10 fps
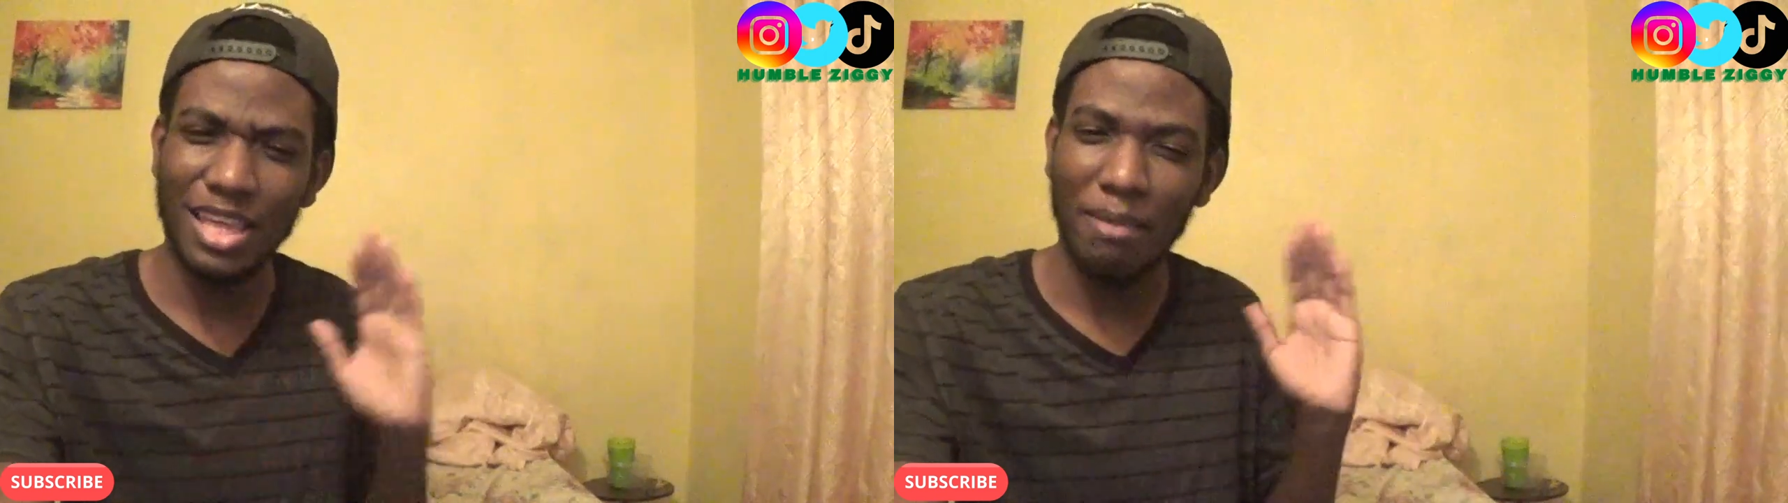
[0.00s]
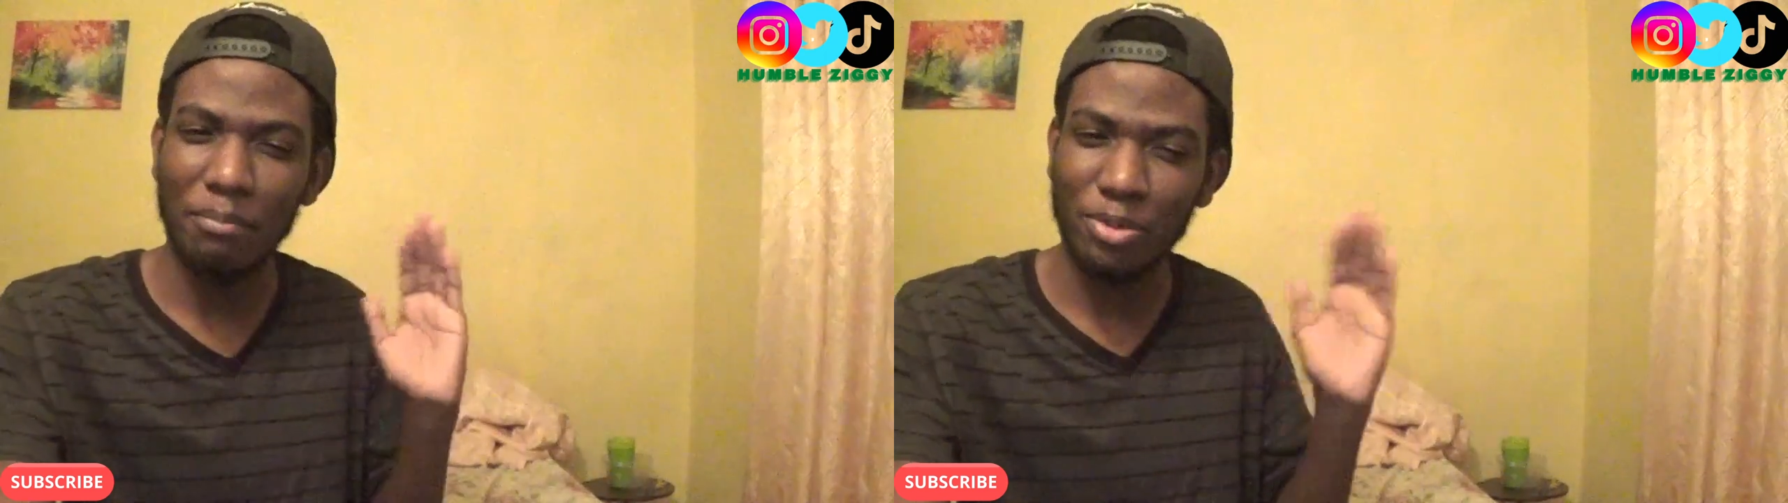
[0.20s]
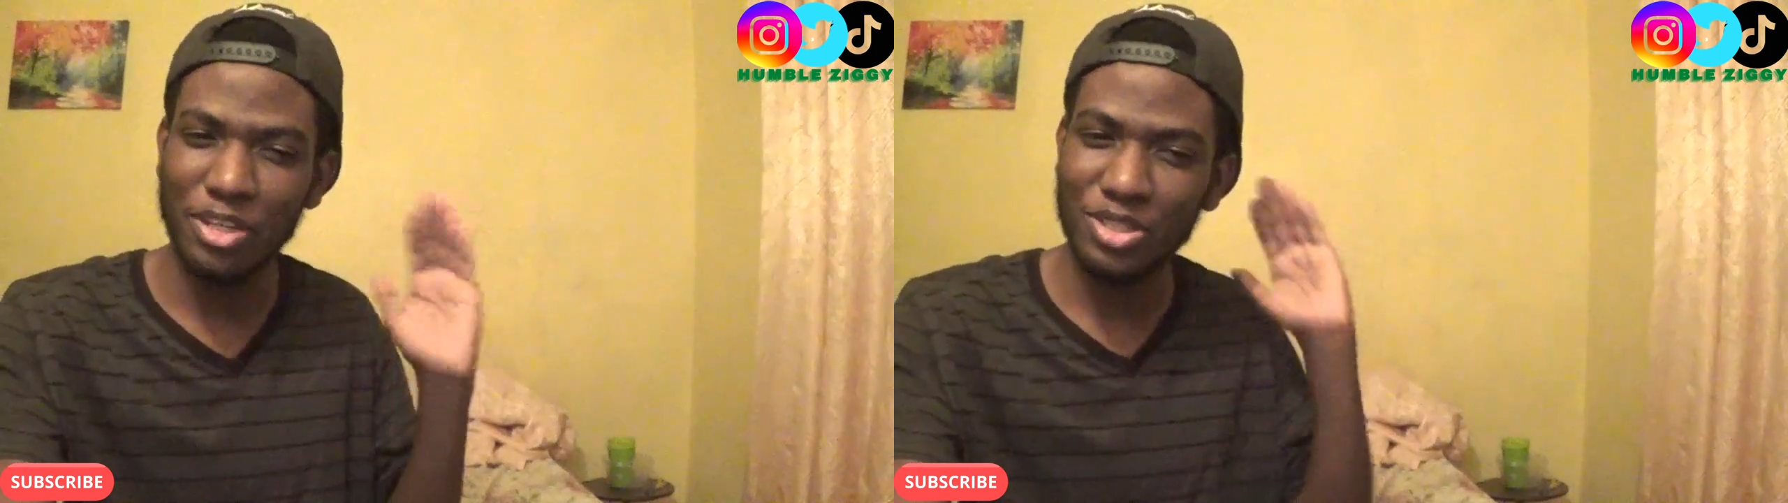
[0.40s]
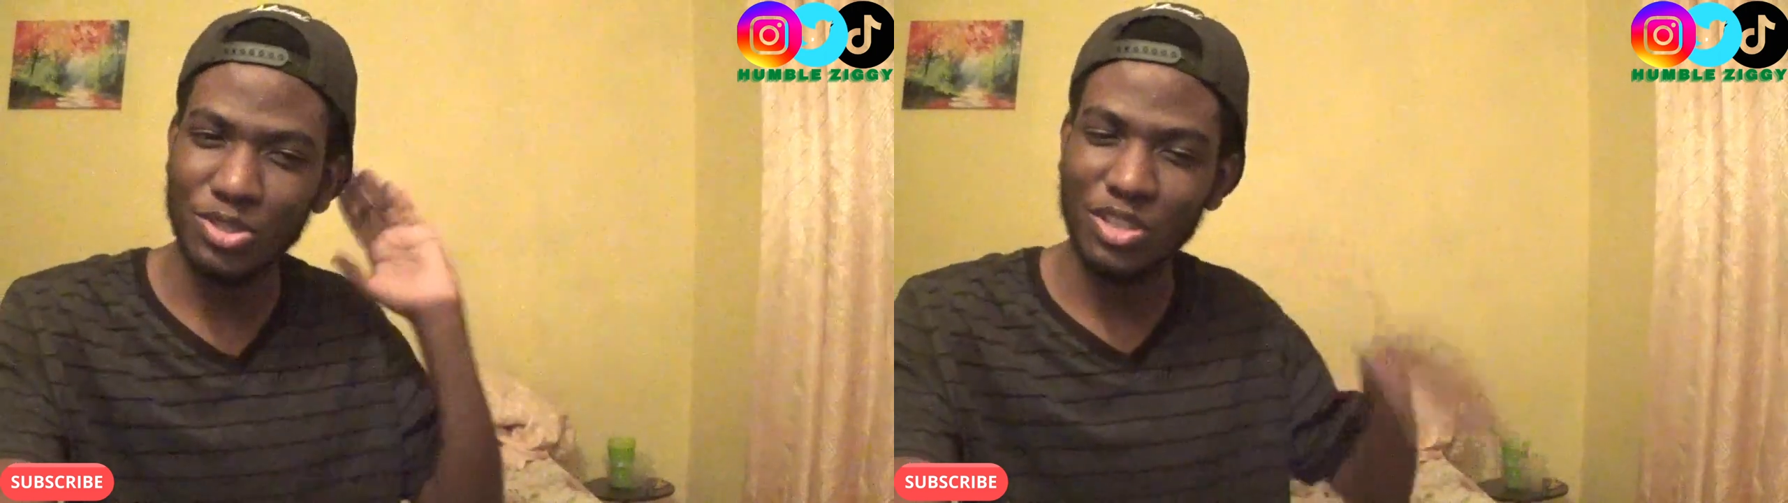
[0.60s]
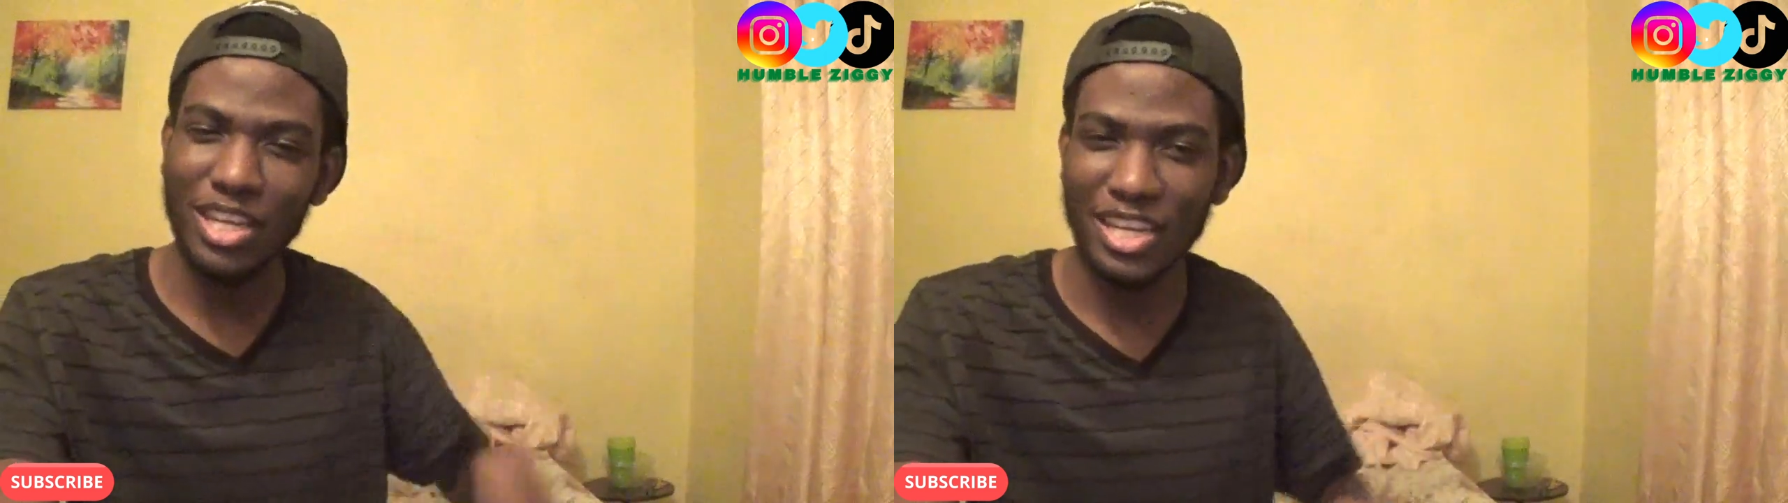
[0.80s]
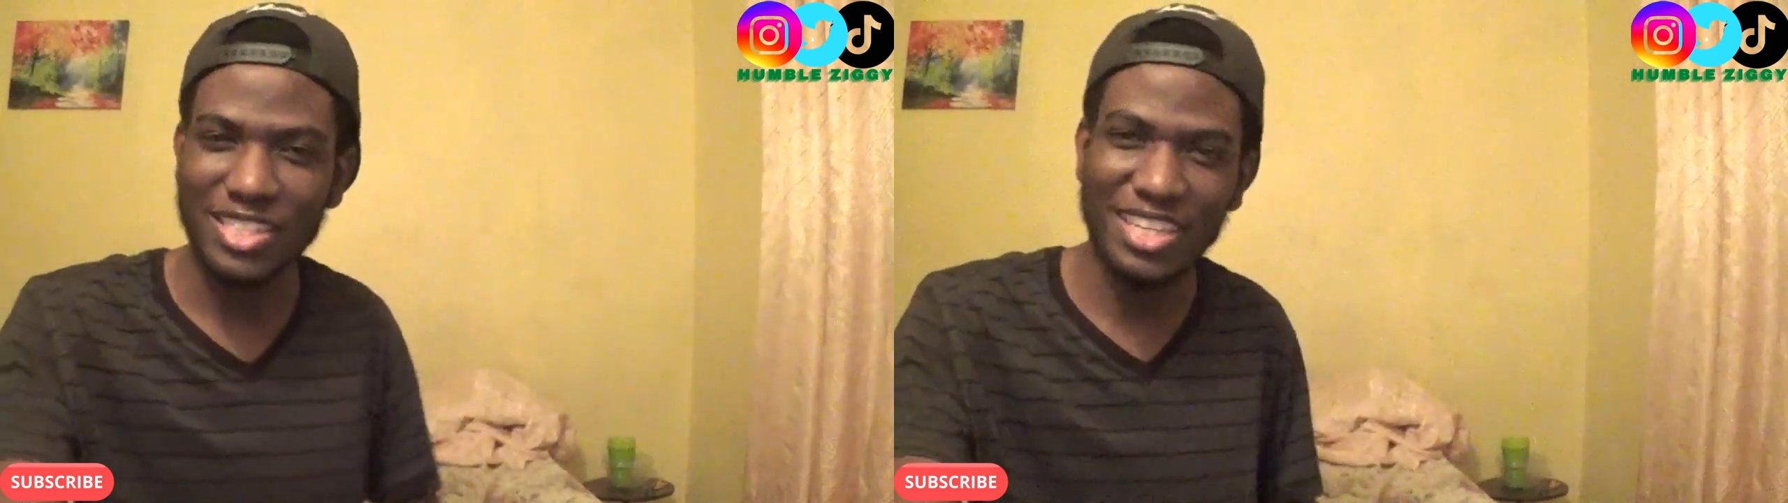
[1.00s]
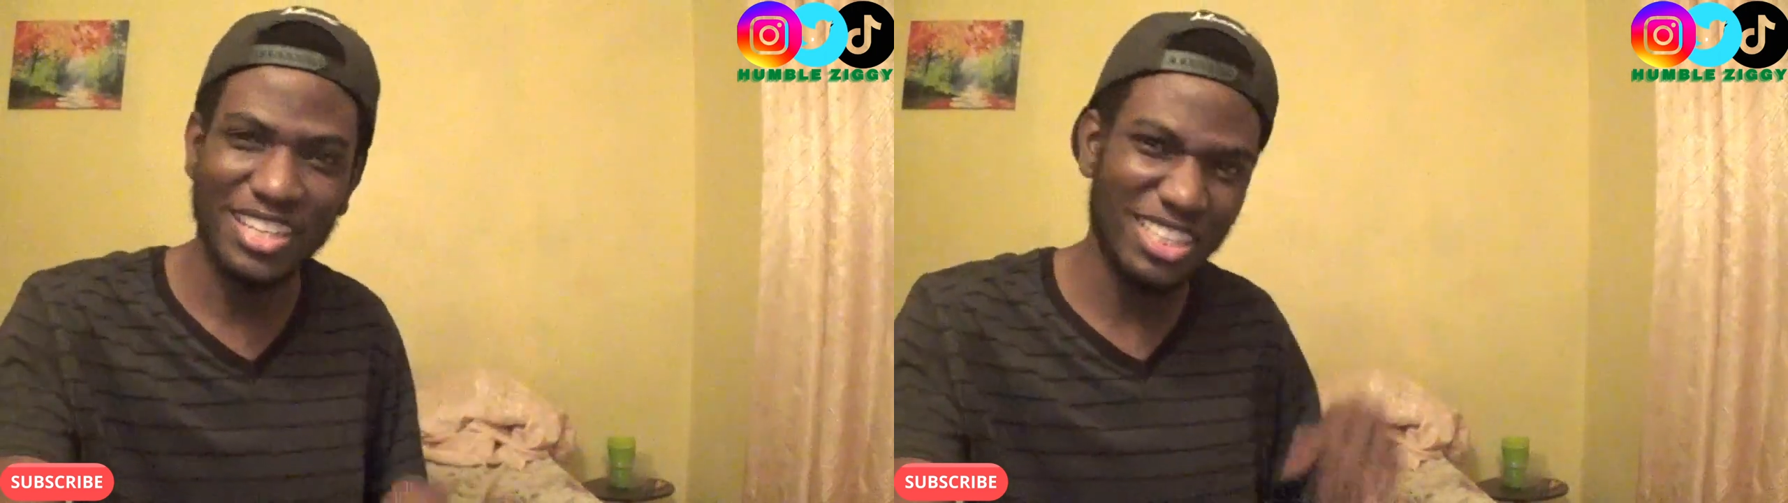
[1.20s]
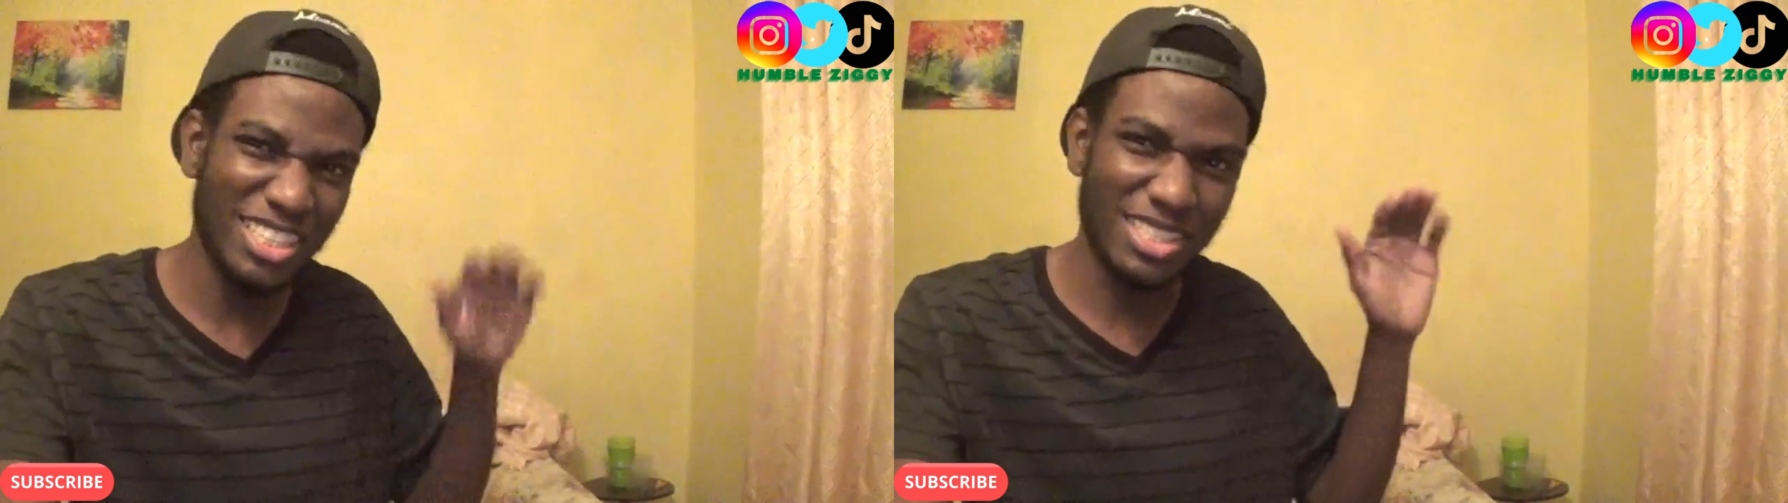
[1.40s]
I'm pretty sure that they say
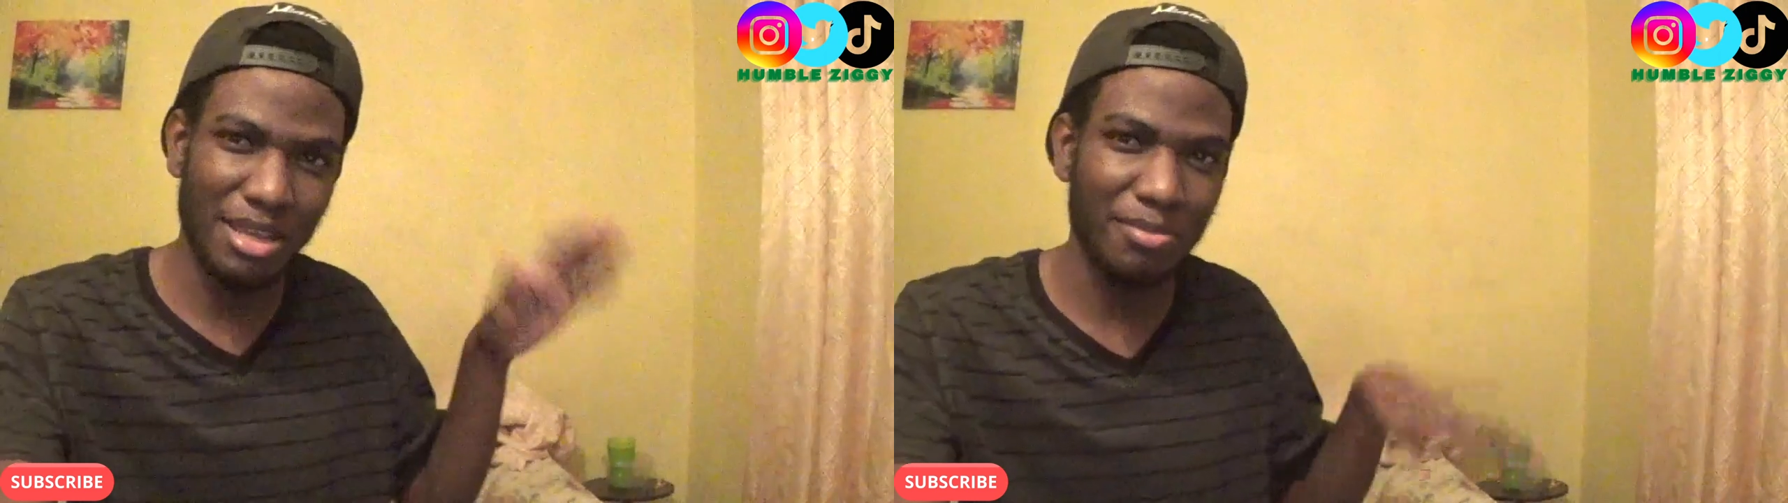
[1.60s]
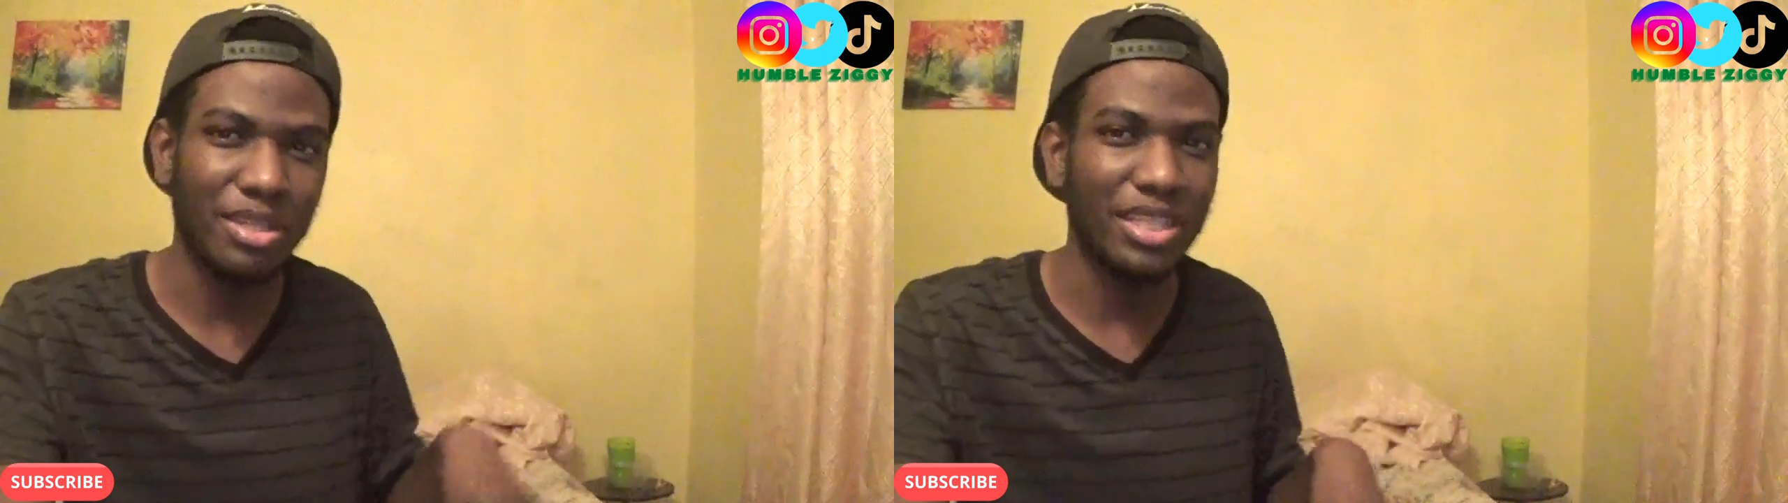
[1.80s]
she's stepping